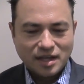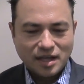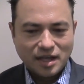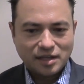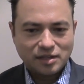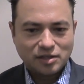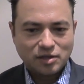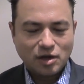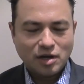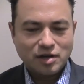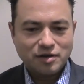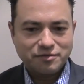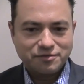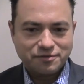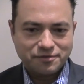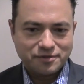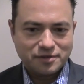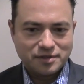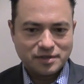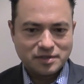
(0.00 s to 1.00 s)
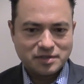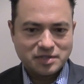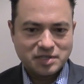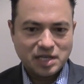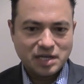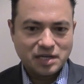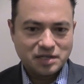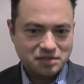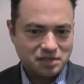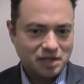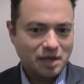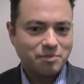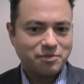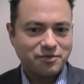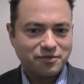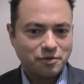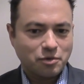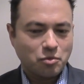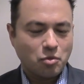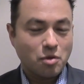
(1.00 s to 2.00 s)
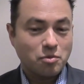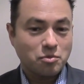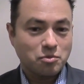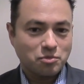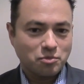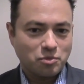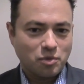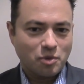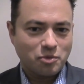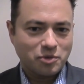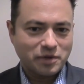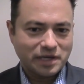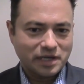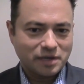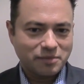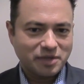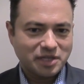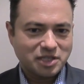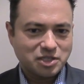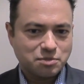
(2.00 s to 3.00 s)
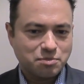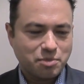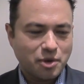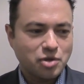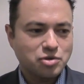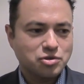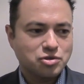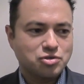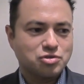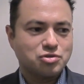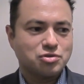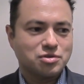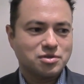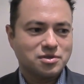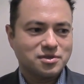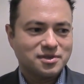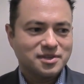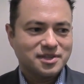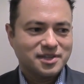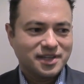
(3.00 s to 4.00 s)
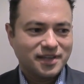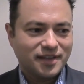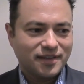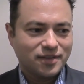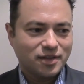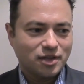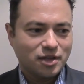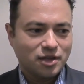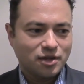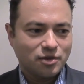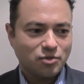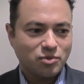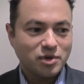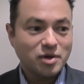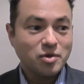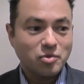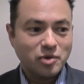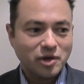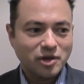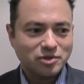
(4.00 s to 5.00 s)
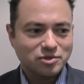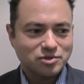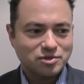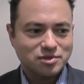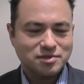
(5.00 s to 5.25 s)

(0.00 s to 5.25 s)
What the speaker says: It kind of set us up for what we're going to be exposed to in the real world